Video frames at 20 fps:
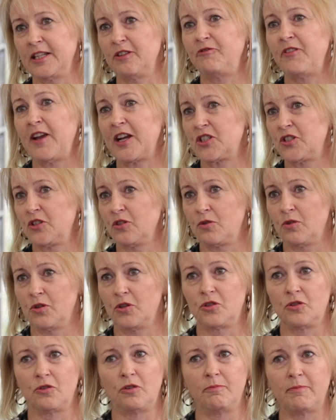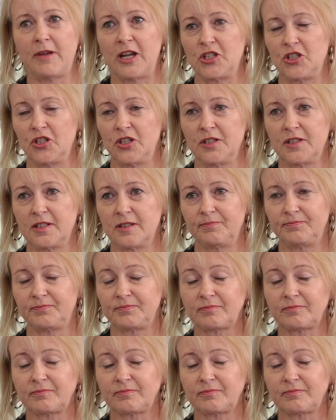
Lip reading: infection control measures.